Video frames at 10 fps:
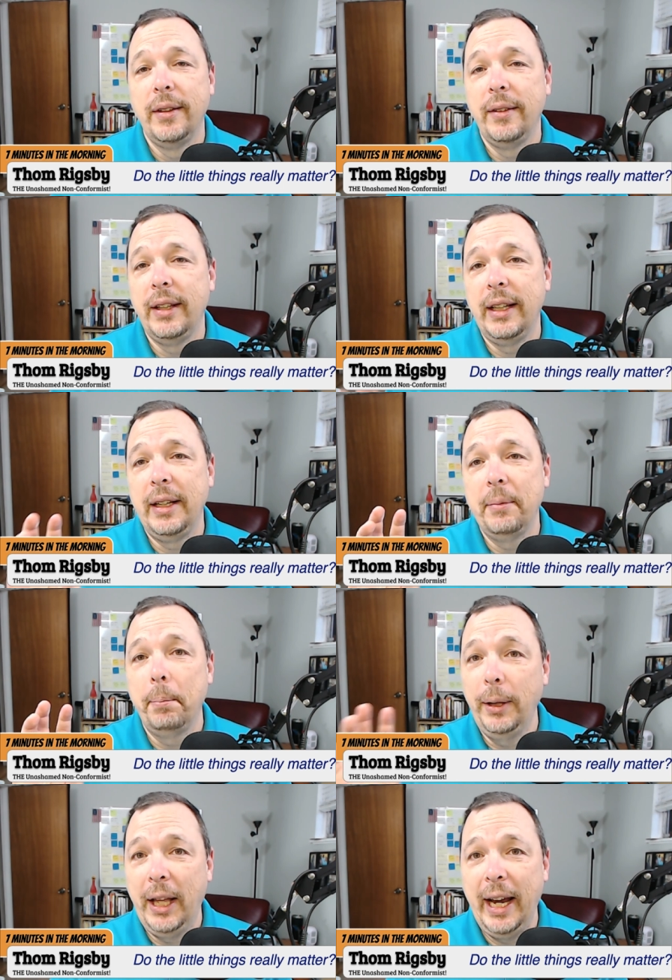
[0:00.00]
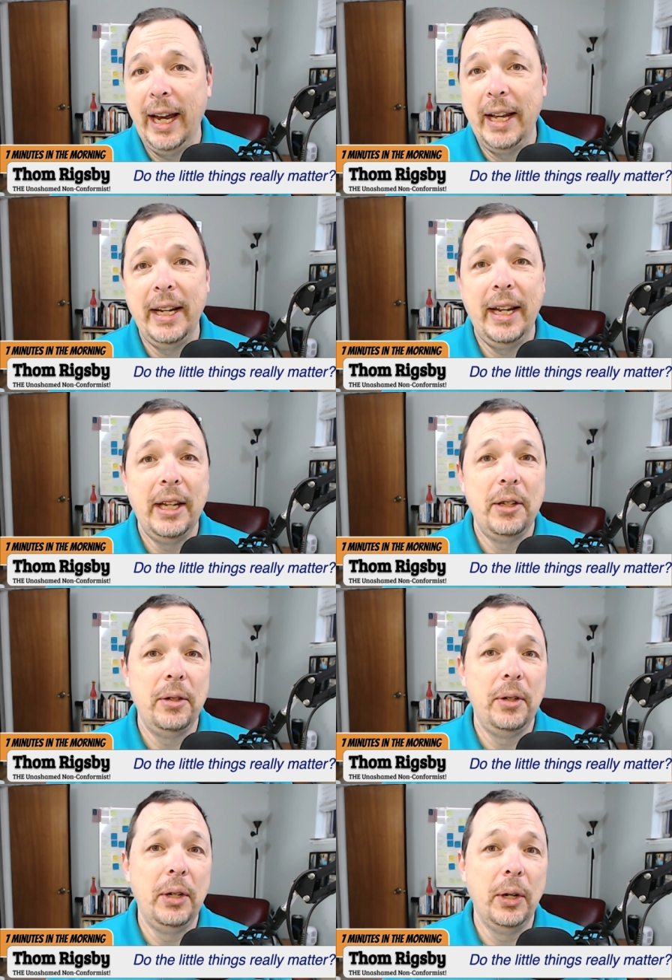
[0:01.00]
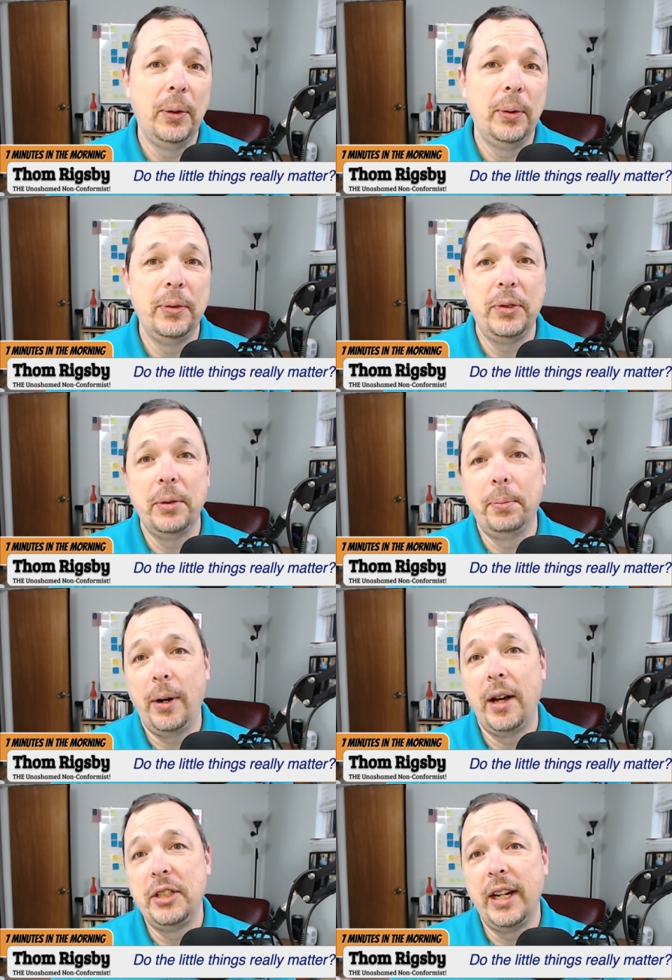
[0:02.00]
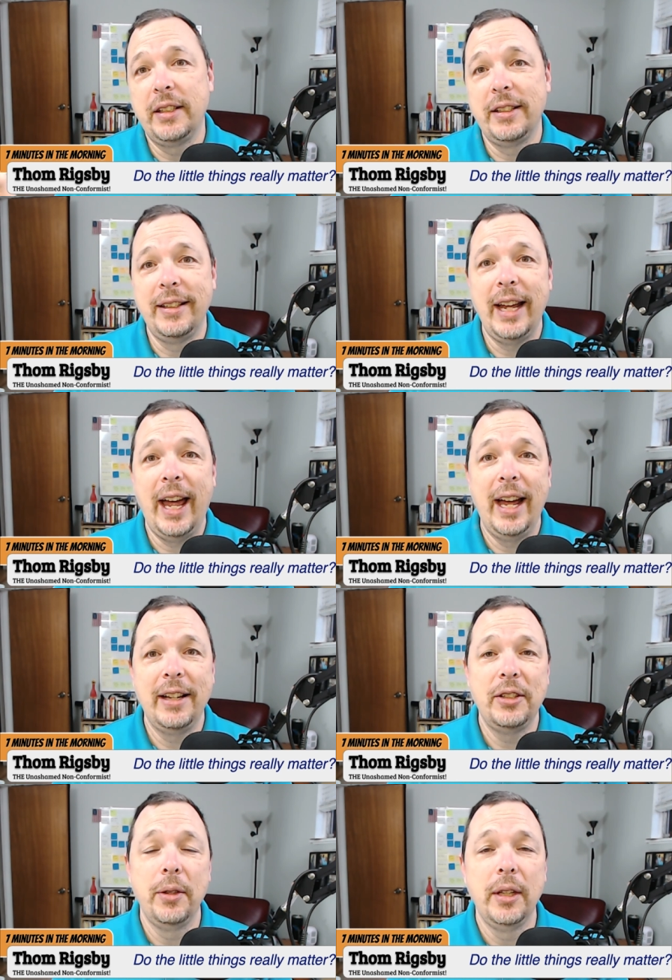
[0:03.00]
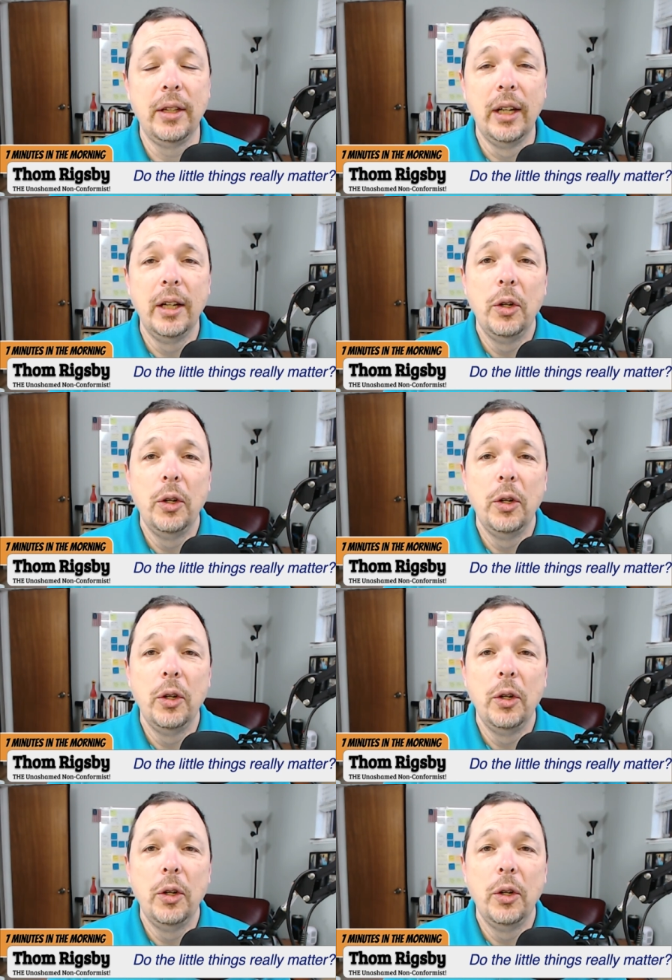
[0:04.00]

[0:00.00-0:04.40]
the plan into goals, to projects, to tasks, so that